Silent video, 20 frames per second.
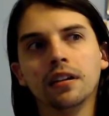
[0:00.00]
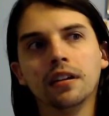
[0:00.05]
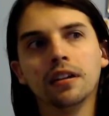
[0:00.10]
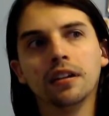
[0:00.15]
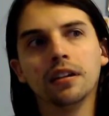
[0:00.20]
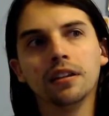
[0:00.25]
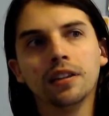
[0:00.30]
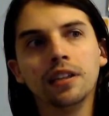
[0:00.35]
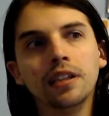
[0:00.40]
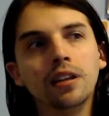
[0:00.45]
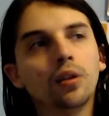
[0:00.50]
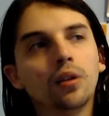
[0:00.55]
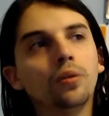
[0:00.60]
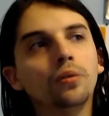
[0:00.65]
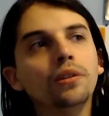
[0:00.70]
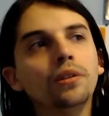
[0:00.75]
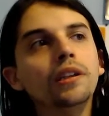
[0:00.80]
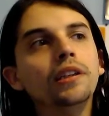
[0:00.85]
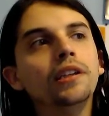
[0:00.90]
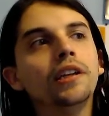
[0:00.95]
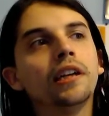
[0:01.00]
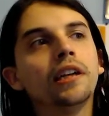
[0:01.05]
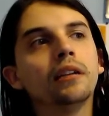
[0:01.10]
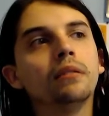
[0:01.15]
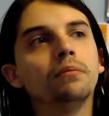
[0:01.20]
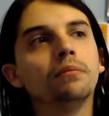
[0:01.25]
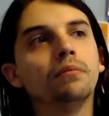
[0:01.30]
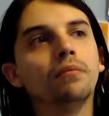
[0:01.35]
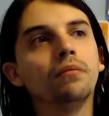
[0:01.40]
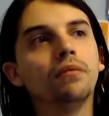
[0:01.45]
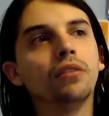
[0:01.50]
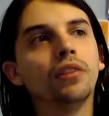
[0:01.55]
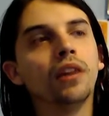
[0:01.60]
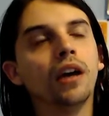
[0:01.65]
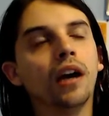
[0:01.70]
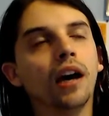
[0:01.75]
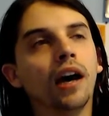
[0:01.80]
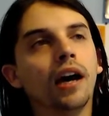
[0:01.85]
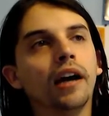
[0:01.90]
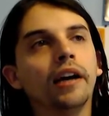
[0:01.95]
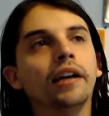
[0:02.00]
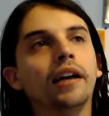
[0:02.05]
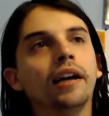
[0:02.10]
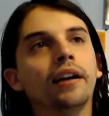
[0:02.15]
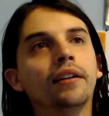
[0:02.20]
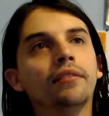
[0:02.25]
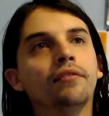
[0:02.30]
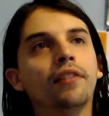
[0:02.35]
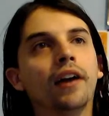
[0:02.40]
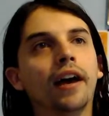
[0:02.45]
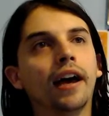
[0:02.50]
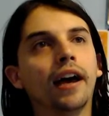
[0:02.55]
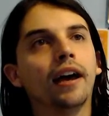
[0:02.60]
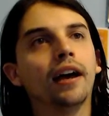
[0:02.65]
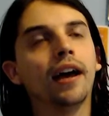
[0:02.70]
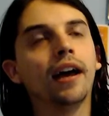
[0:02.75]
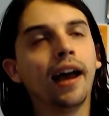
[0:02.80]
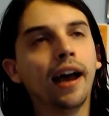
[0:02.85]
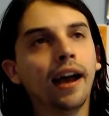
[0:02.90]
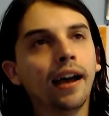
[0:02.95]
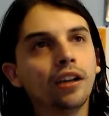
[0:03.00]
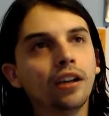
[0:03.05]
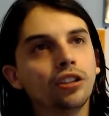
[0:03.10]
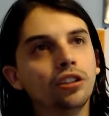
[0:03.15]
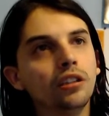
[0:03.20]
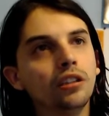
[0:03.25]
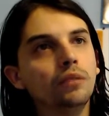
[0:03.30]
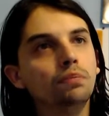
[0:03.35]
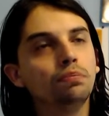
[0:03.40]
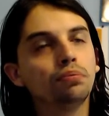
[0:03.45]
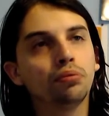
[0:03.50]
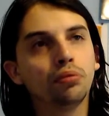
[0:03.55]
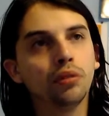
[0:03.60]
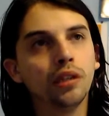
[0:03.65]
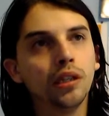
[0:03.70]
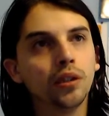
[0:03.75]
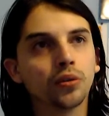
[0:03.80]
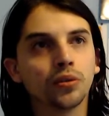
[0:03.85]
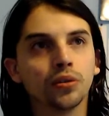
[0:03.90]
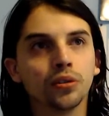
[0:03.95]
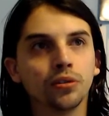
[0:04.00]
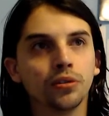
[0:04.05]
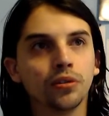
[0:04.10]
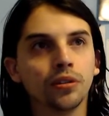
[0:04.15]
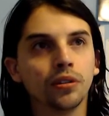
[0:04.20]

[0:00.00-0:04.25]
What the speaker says: The only game that I have actually pre-ordered,